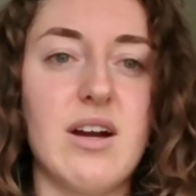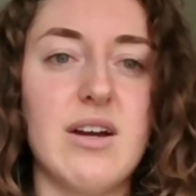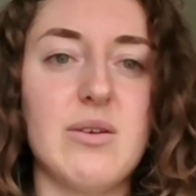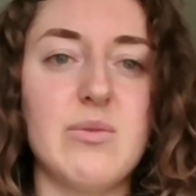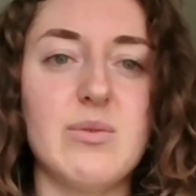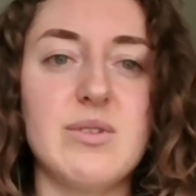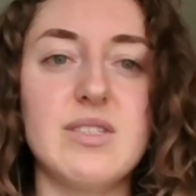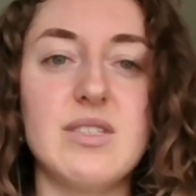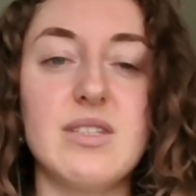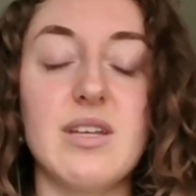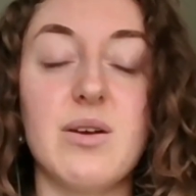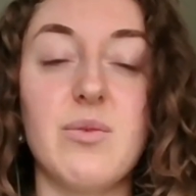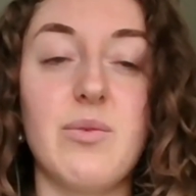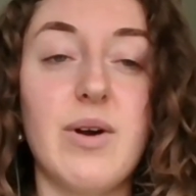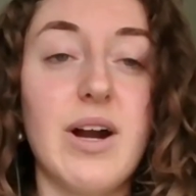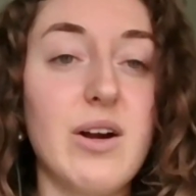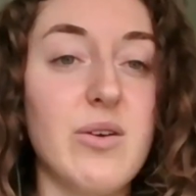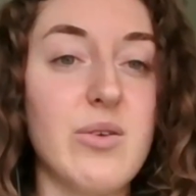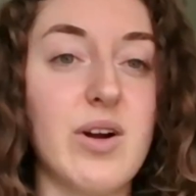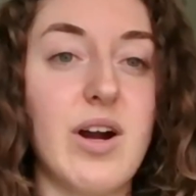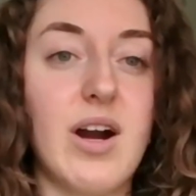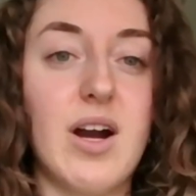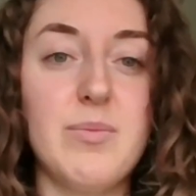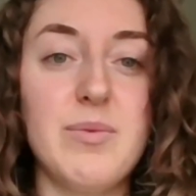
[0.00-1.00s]
I was like
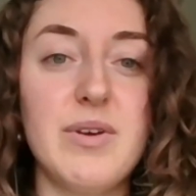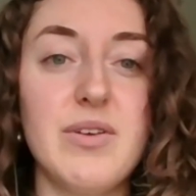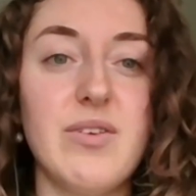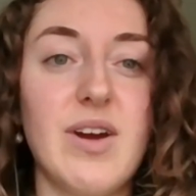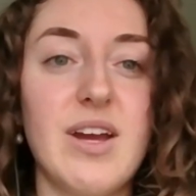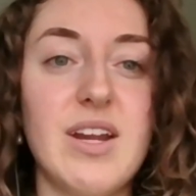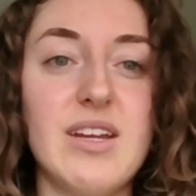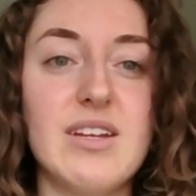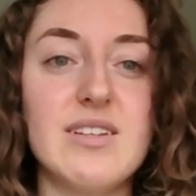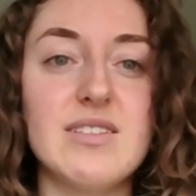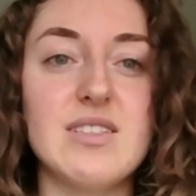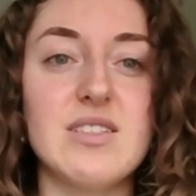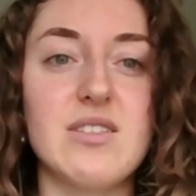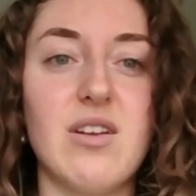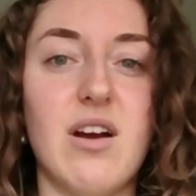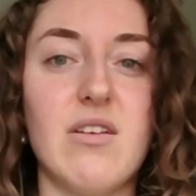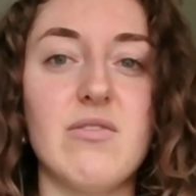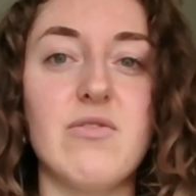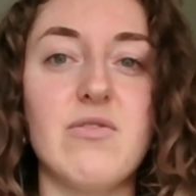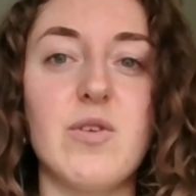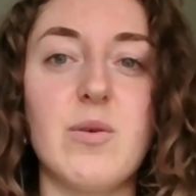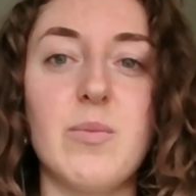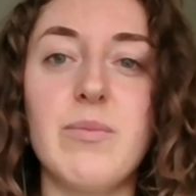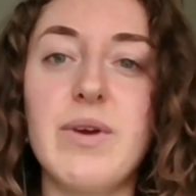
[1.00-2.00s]
wow copywriting is
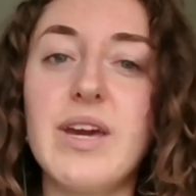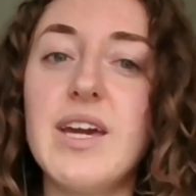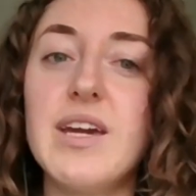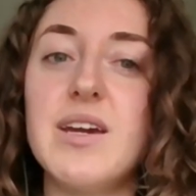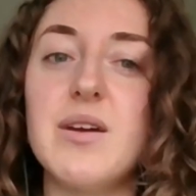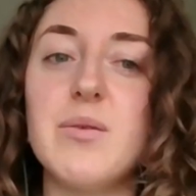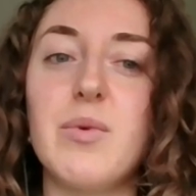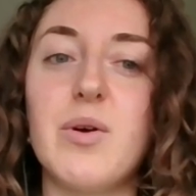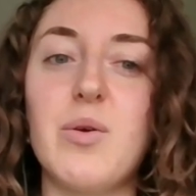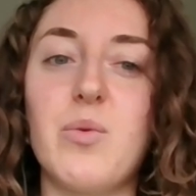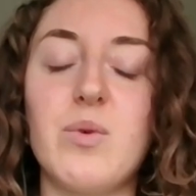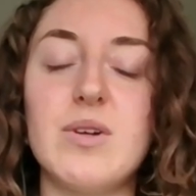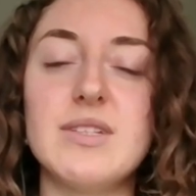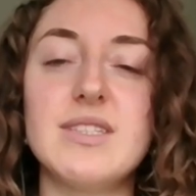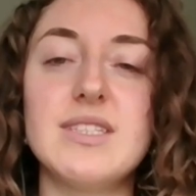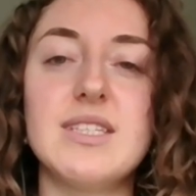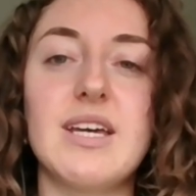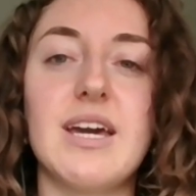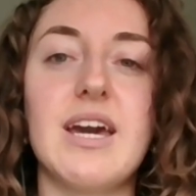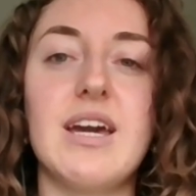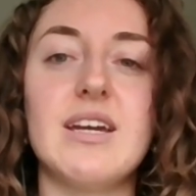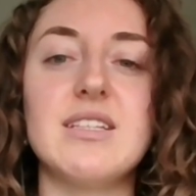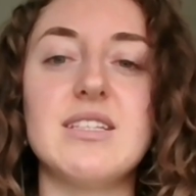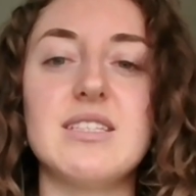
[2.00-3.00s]
not for me but once
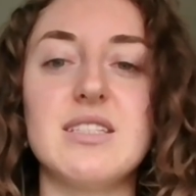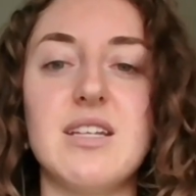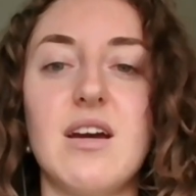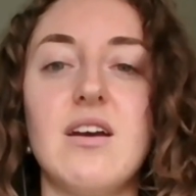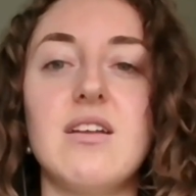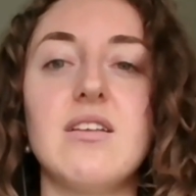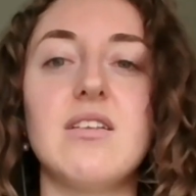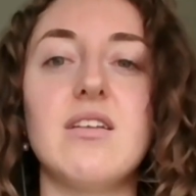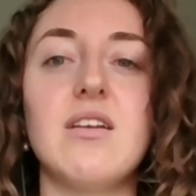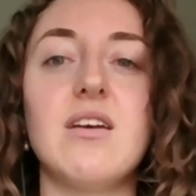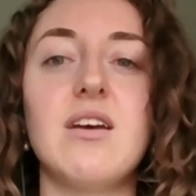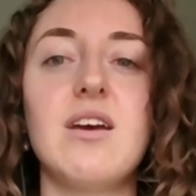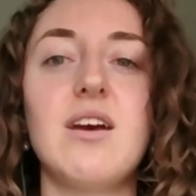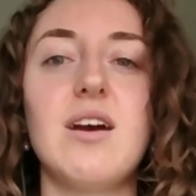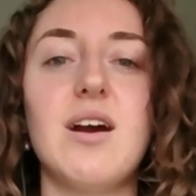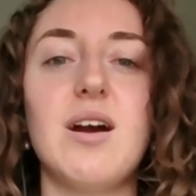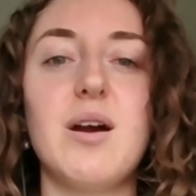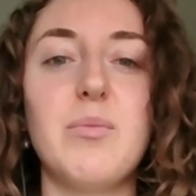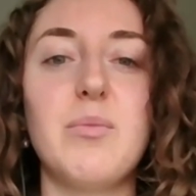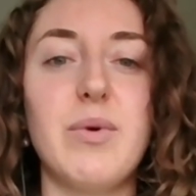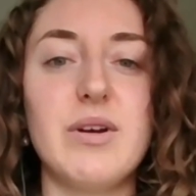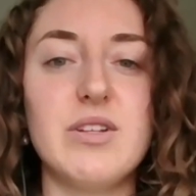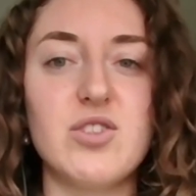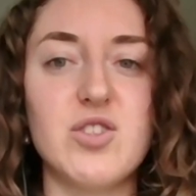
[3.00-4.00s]
i had done
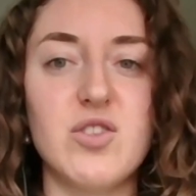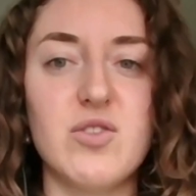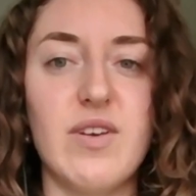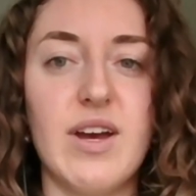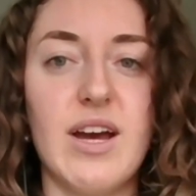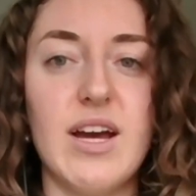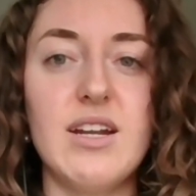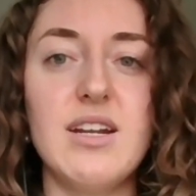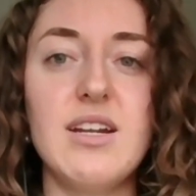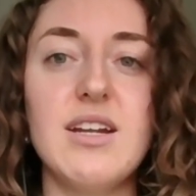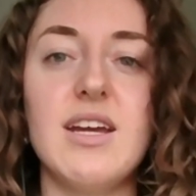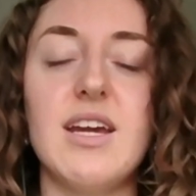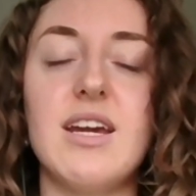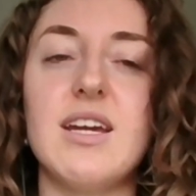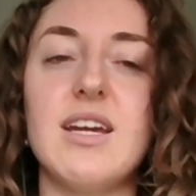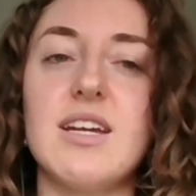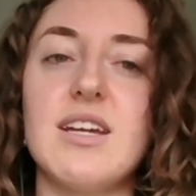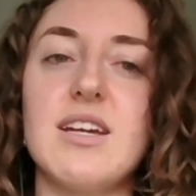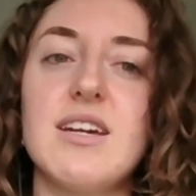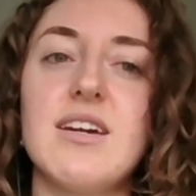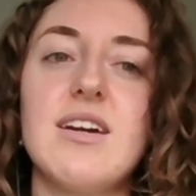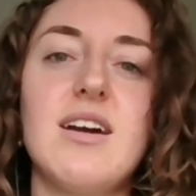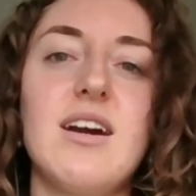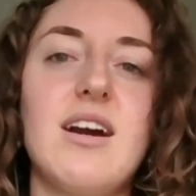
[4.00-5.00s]
a bunch of editing